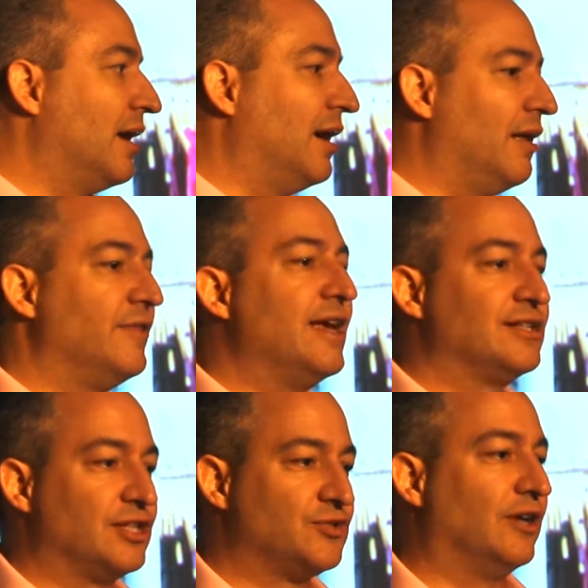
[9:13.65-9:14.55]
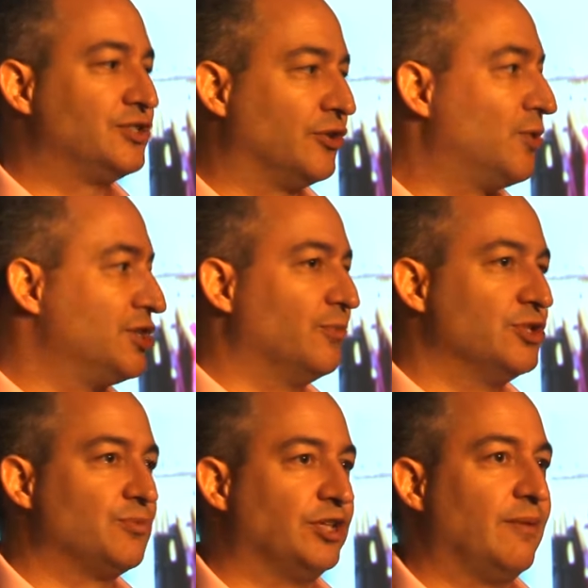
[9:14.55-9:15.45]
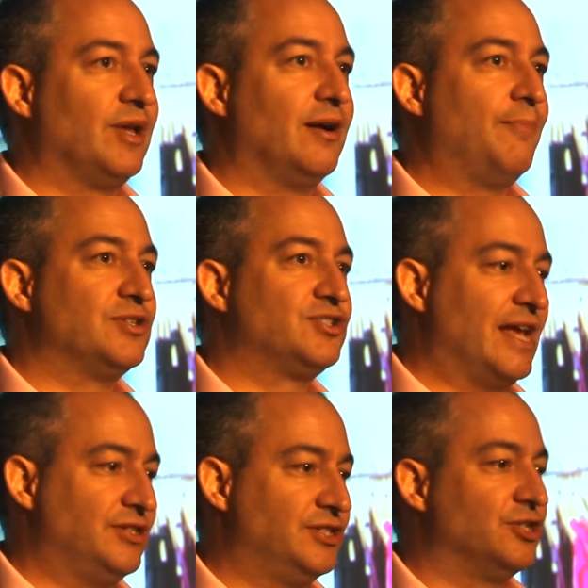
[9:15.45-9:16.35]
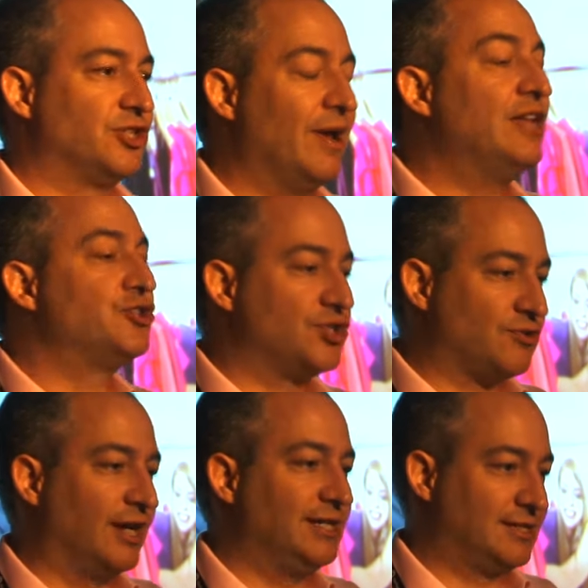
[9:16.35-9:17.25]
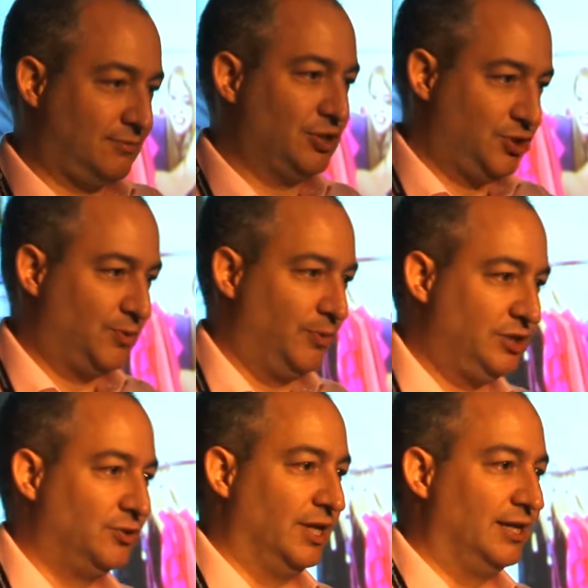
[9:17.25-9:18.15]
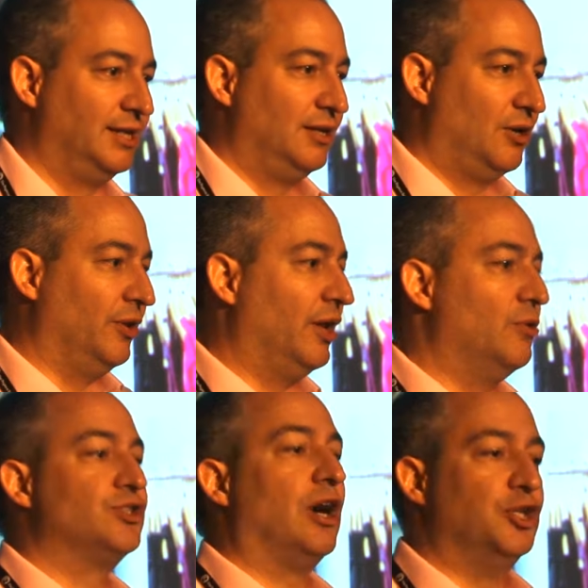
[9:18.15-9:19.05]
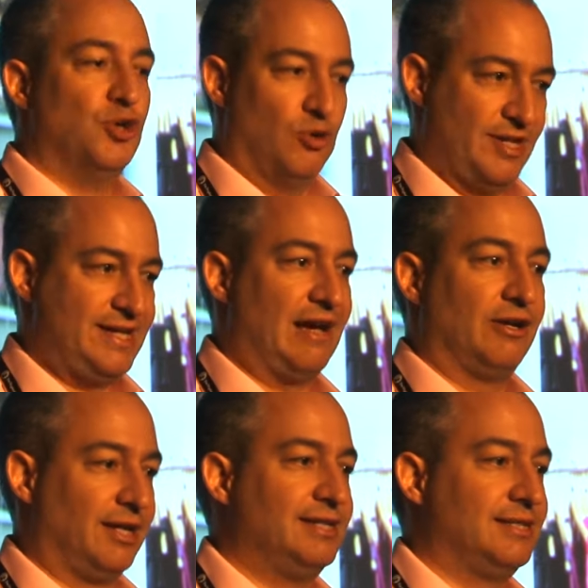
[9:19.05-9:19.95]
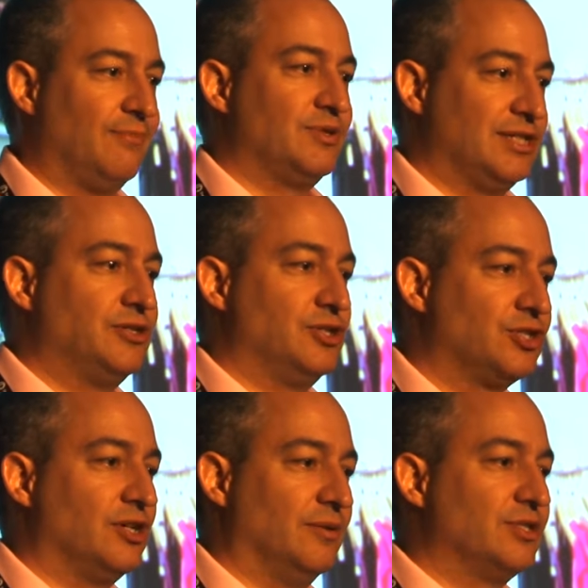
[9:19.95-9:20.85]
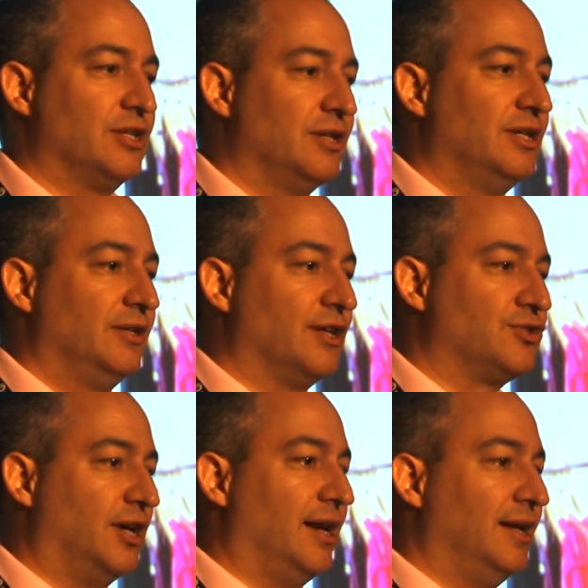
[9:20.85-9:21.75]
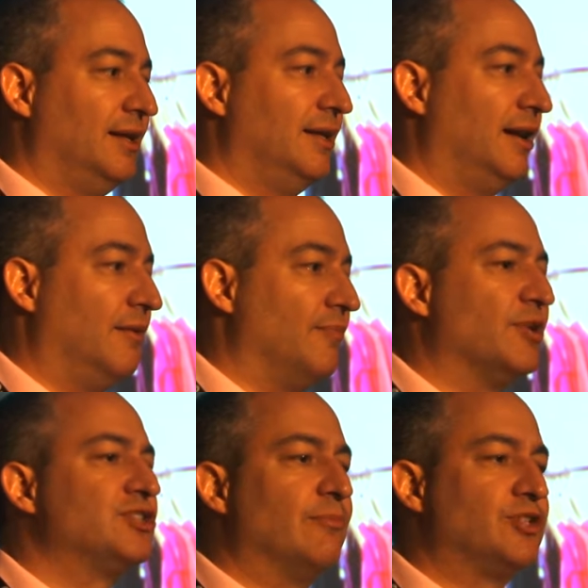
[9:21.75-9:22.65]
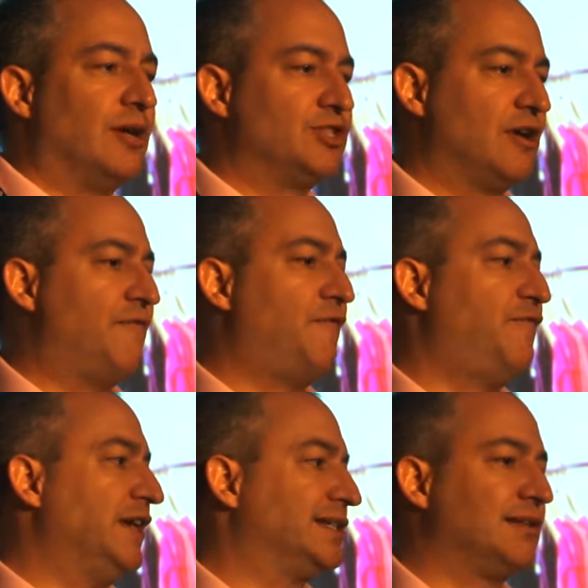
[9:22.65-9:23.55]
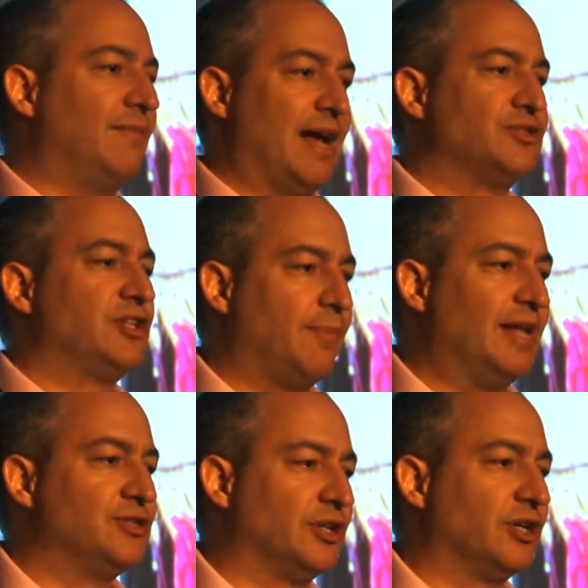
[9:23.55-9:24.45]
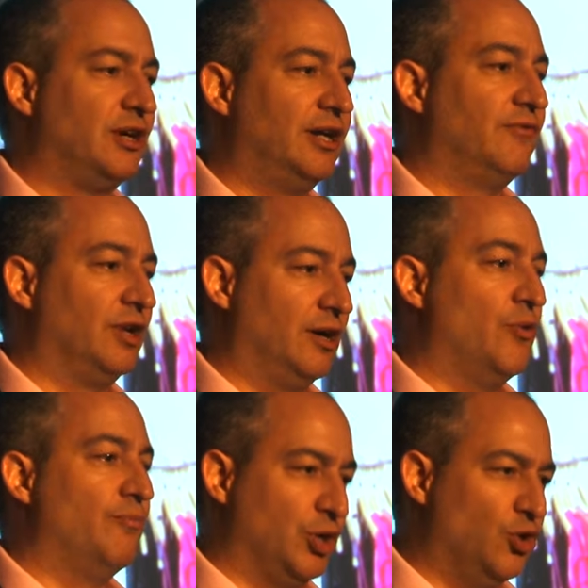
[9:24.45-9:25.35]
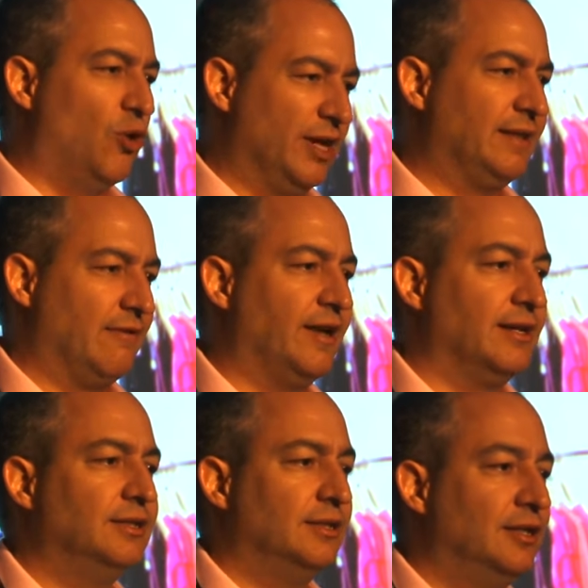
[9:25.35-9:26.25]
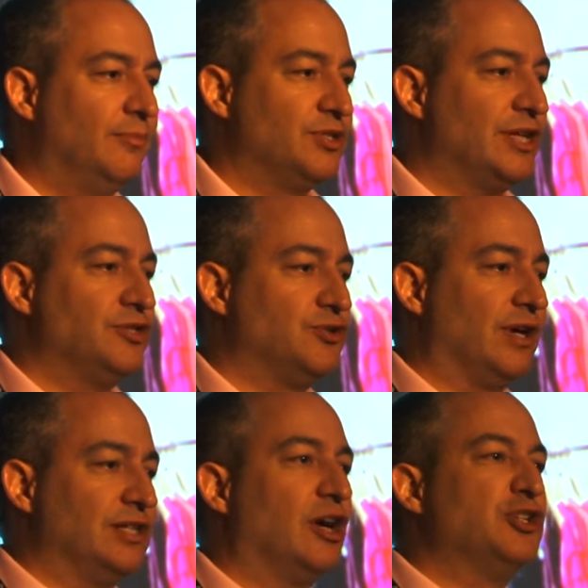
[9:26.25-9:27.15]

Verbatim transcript: Uh, yes, that's right. So the question was, wouldn't it be a percentage? So interest rates, which is what we call it on loans, are normally calculated in percentage terms. That, that's right. Um, but sometimes they're fixed amounts. It depends on the kind of loan, but normally they're in percentage rates.